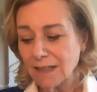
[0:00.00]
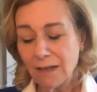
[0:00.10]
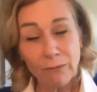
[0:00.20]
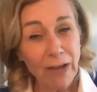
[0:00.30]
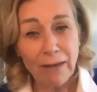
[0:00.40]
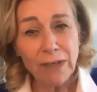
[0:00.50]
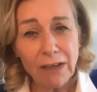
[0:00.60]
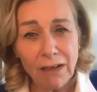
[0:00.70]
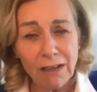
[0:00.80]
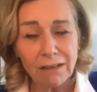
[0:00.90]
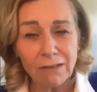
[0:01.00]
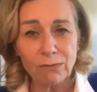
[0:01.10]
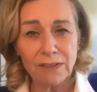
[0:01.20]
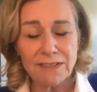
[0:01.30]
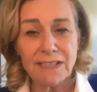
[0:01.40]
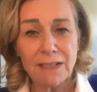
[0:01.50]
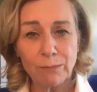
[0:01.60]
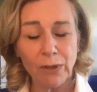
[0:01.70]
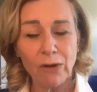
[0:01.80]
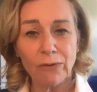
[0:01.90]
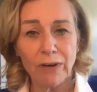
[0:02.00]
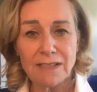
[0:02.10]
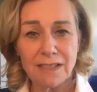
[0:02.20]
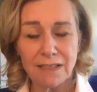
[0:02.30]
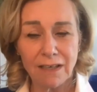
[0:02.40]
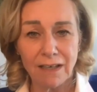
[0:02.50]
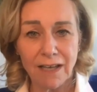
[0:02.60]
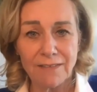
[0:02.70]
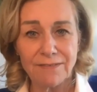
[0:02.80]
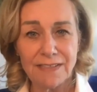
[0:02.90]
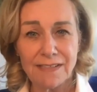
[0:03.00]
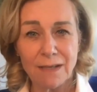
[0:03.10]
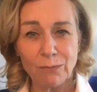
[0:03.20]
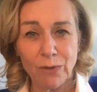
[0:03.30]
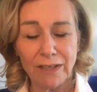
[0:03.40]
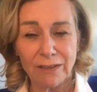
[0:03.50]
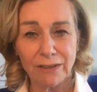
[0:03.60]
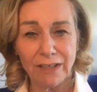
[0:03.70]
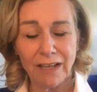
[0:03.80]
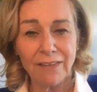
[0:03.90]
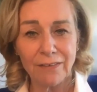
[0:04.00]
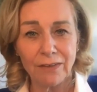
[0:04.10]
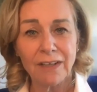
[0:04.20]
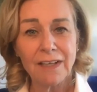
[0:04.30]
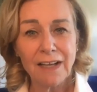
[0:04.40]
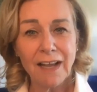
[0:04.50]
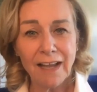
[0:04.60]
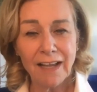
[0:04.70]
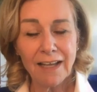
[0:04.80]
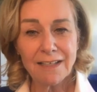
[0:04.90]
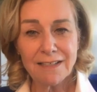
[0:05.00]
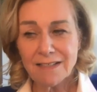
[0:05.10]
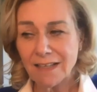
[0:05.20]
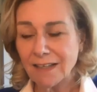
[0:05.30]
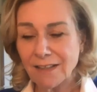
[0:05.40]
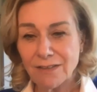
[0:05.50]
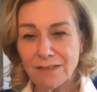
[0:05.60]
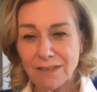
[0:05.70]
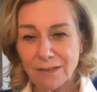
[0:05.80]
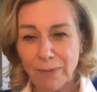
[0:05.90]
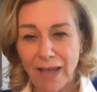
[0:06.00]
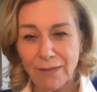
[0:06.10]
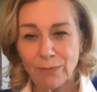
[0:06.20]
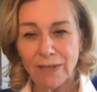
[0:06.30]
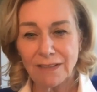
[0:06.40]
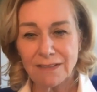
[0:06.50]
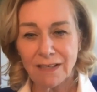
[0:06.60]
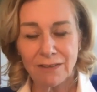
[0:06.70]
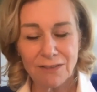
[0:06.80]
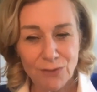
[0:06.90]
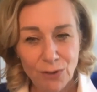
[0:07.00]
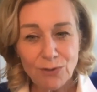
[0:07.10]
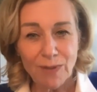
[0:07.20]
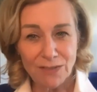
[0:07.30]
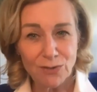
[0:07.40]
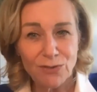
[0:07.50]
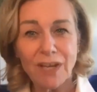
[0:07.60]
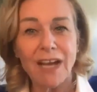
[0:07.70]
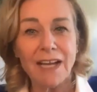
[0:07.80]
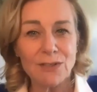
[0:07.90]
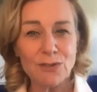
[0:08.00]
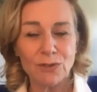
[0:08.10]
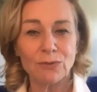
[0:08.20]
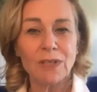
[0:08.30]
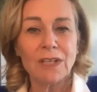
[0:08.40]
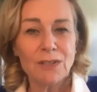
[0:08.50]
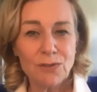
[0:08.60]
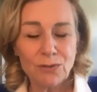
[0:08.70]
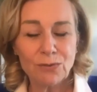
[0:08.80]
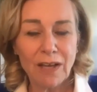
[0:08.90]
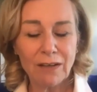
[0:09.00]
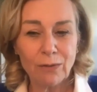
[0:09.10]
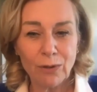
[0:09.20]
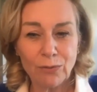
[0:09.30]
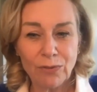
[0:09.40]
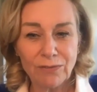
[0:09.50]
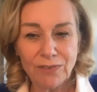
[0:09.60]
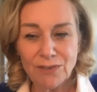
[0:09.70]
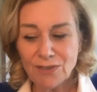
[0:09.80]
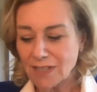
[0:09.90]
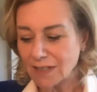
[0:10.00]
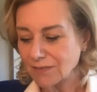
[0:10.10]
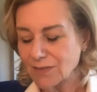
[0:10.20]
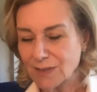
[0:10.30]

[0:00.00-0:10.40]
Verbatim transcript: and we all seek progress in our life in some way or mm-hmm. another Mm-hmm. and and uh, pathways or toastmasters guides you to that growth of yourself uh, so. uh,